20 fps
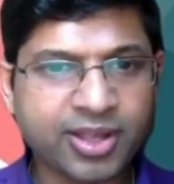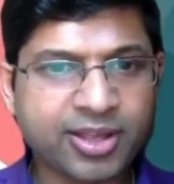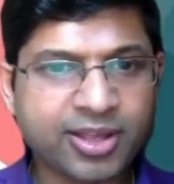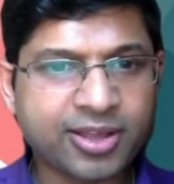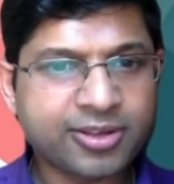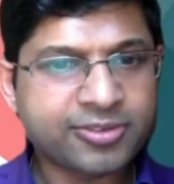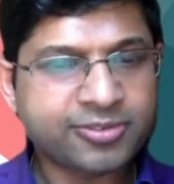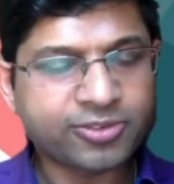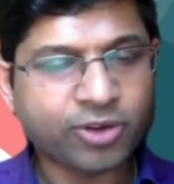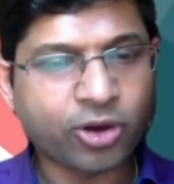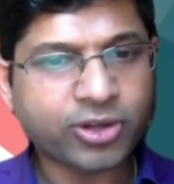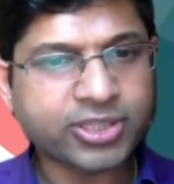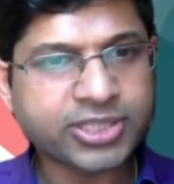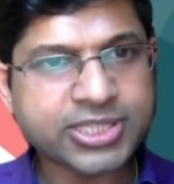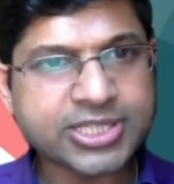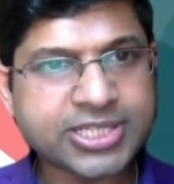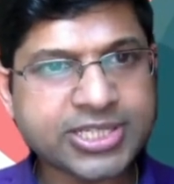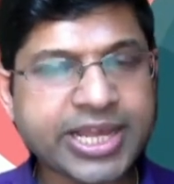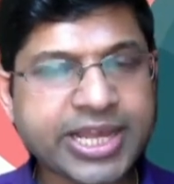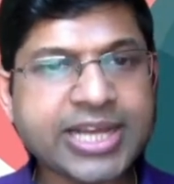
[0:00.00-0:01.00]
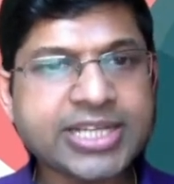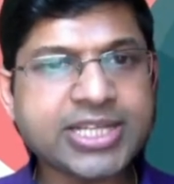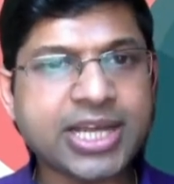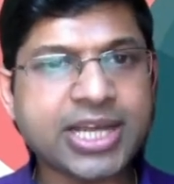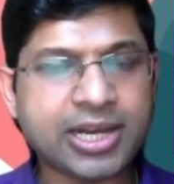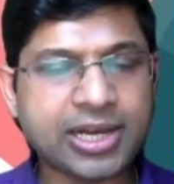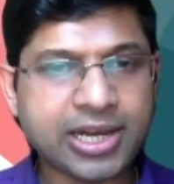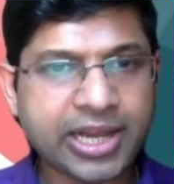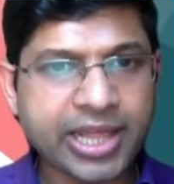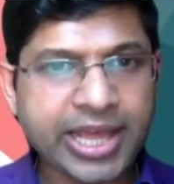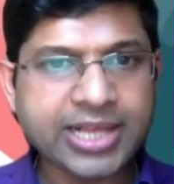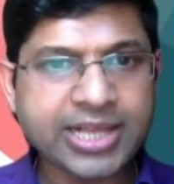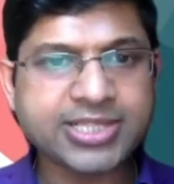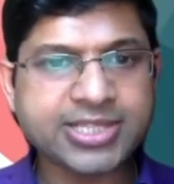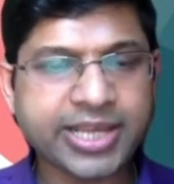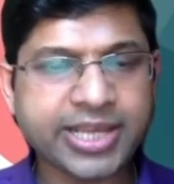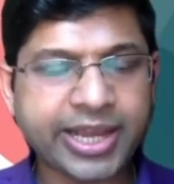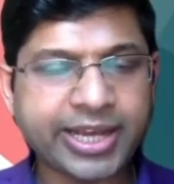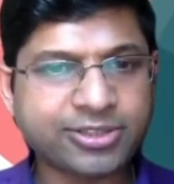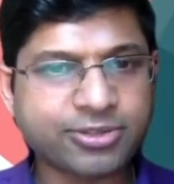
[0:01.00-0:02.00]
For the data lake
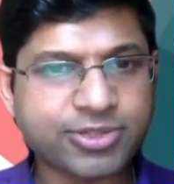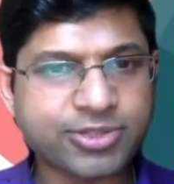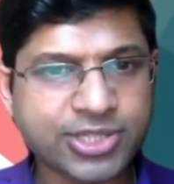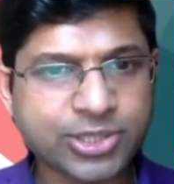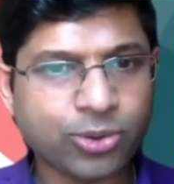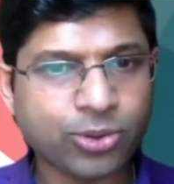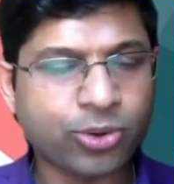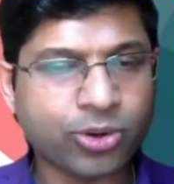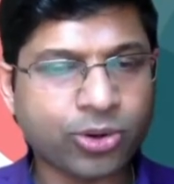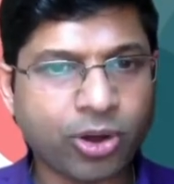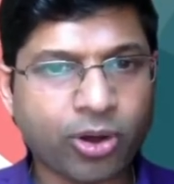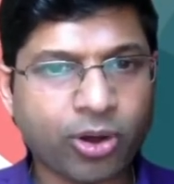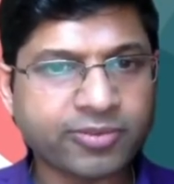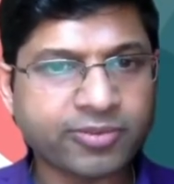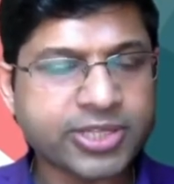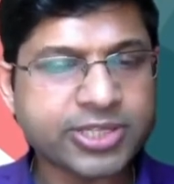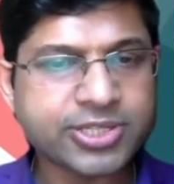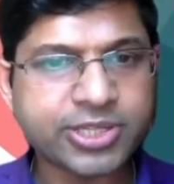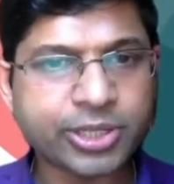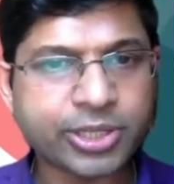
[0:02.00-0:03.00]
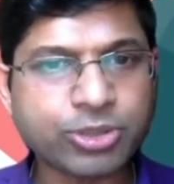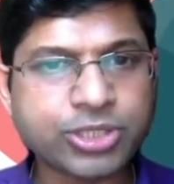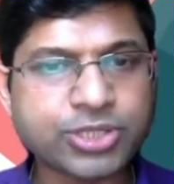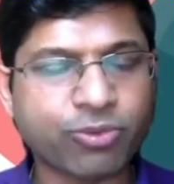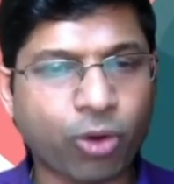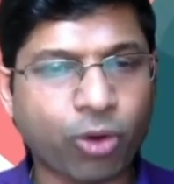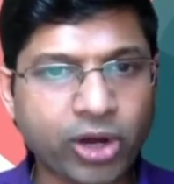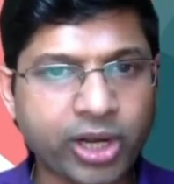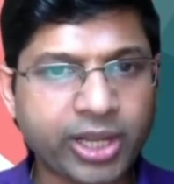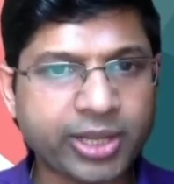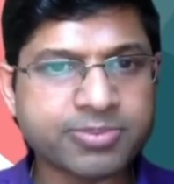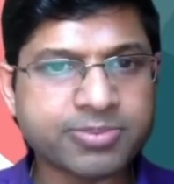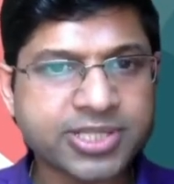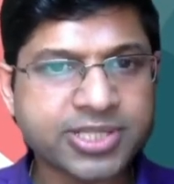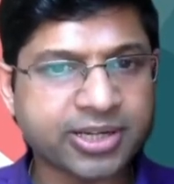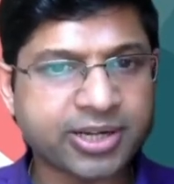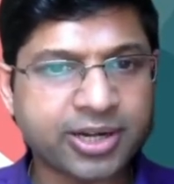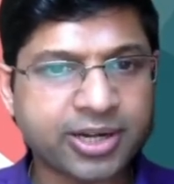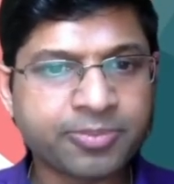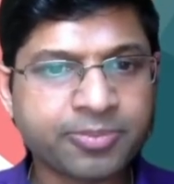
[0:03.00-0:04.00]
side to store all of these huge volumes
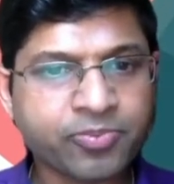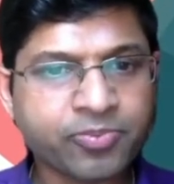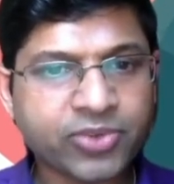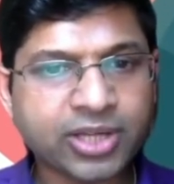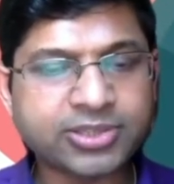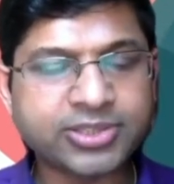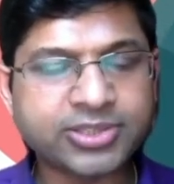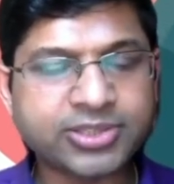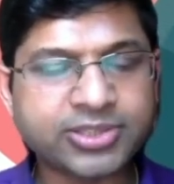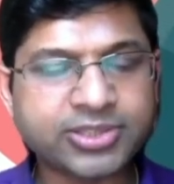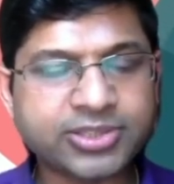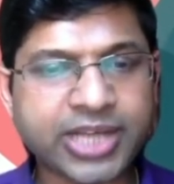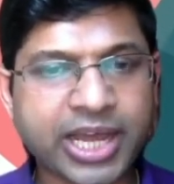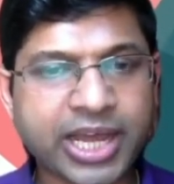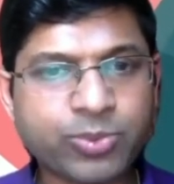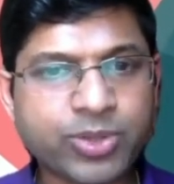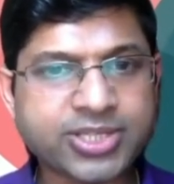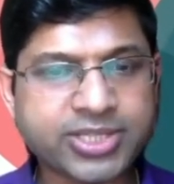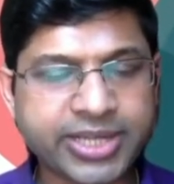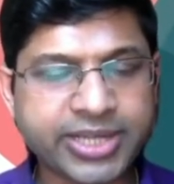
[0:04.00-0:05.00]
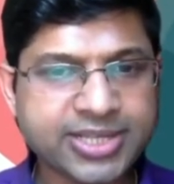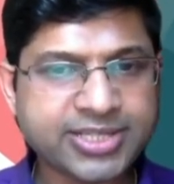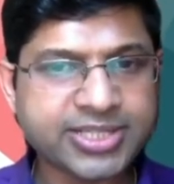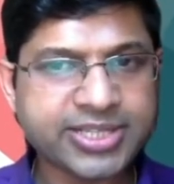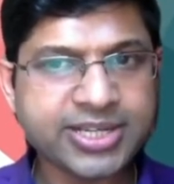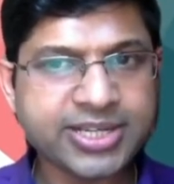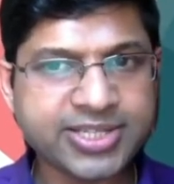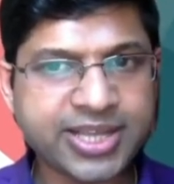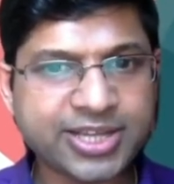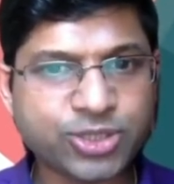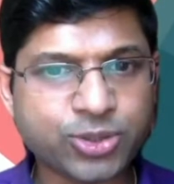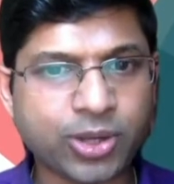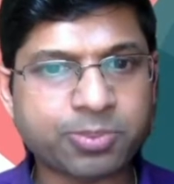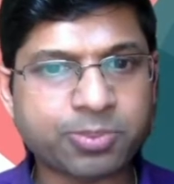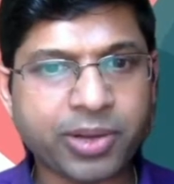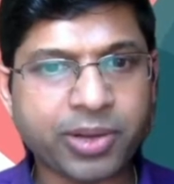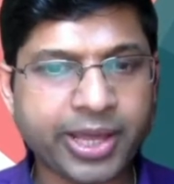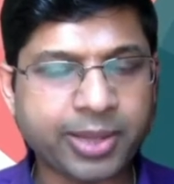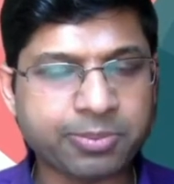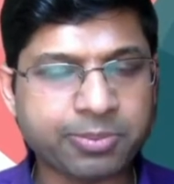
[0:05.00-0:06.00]
and diverse data sets and to apply
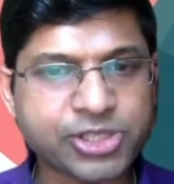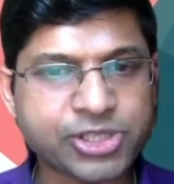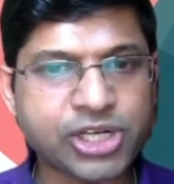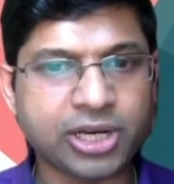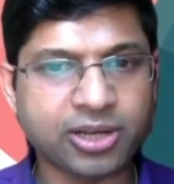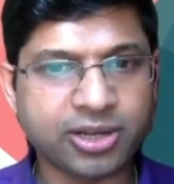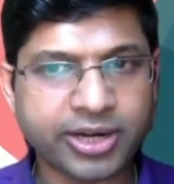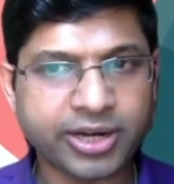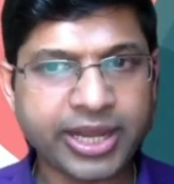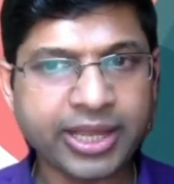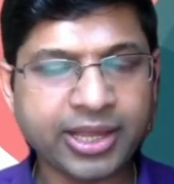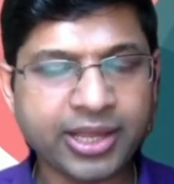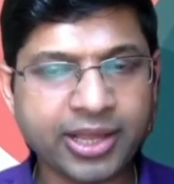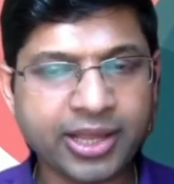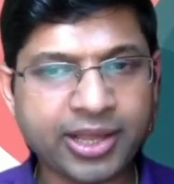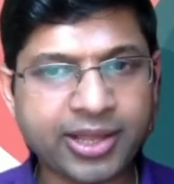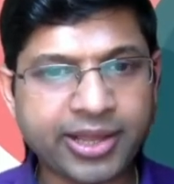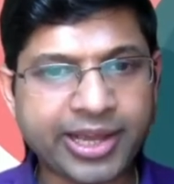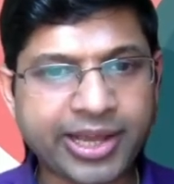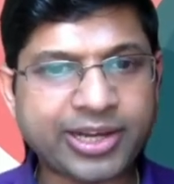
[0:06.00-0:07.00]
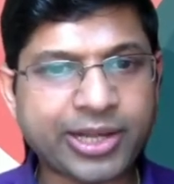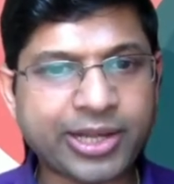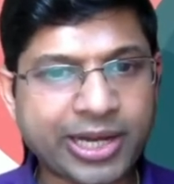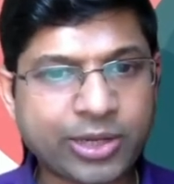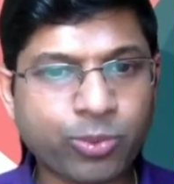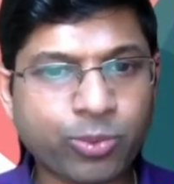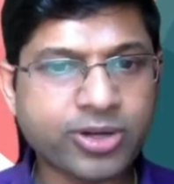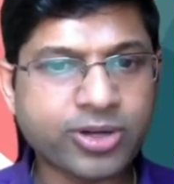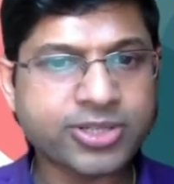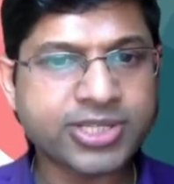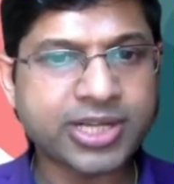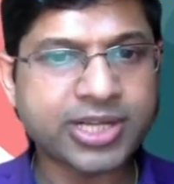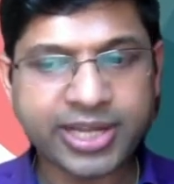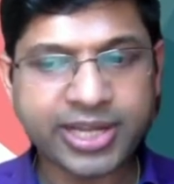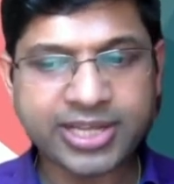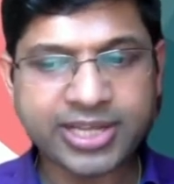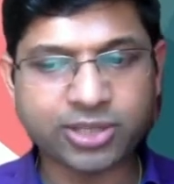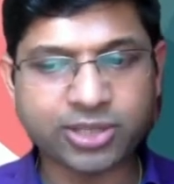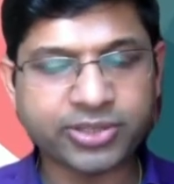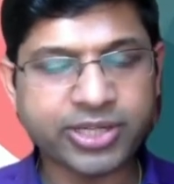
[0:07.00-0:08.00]
machine learning and advanced analytics
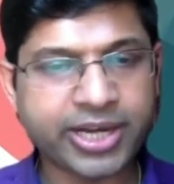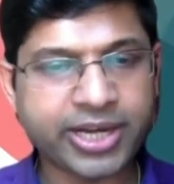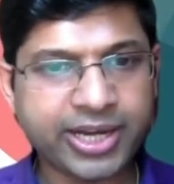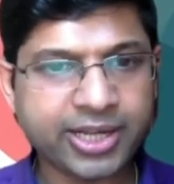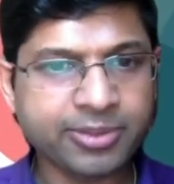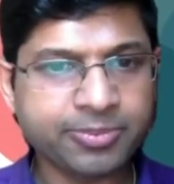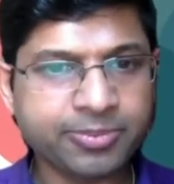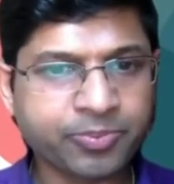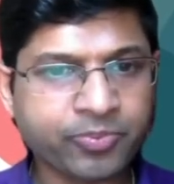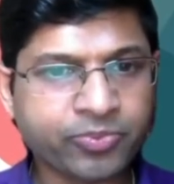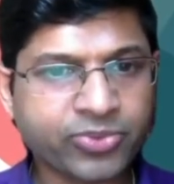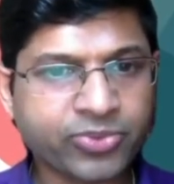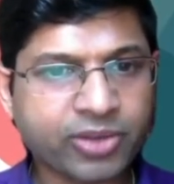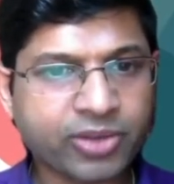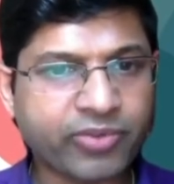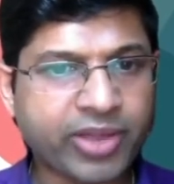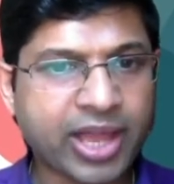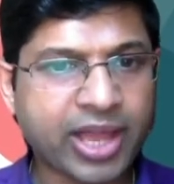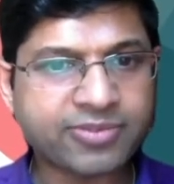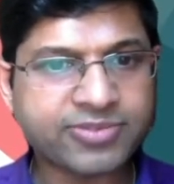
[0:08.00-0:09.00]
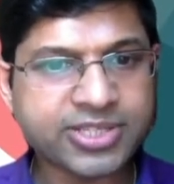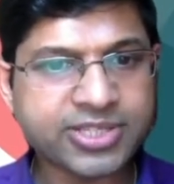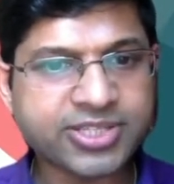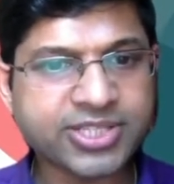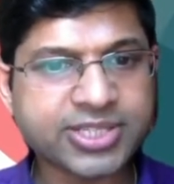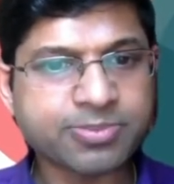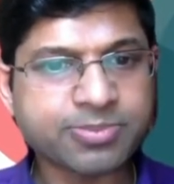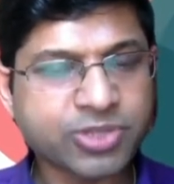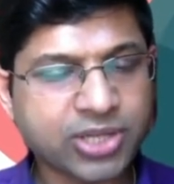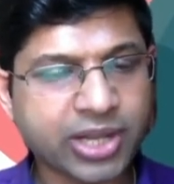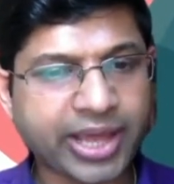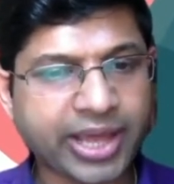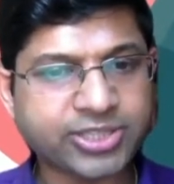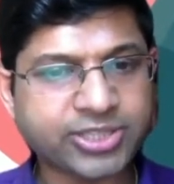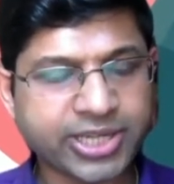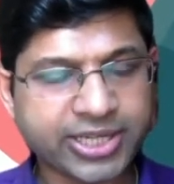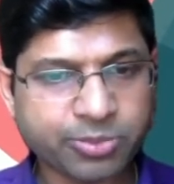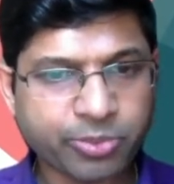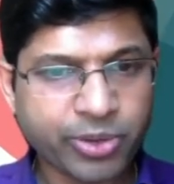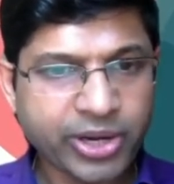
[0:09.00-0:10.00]
on the data, we have systems like
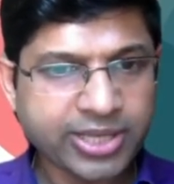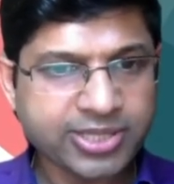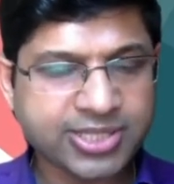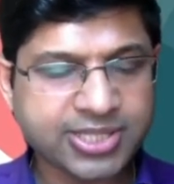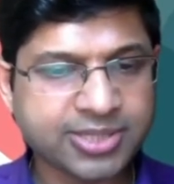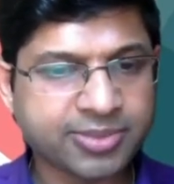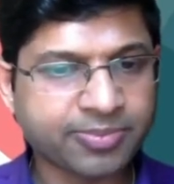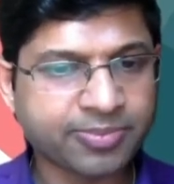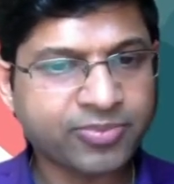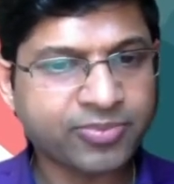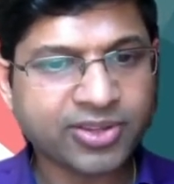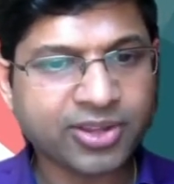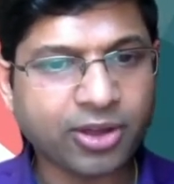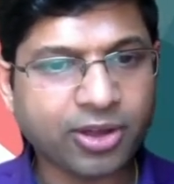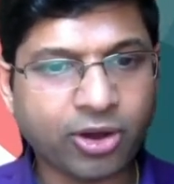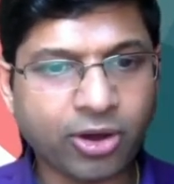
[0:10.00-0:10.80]
Databricks or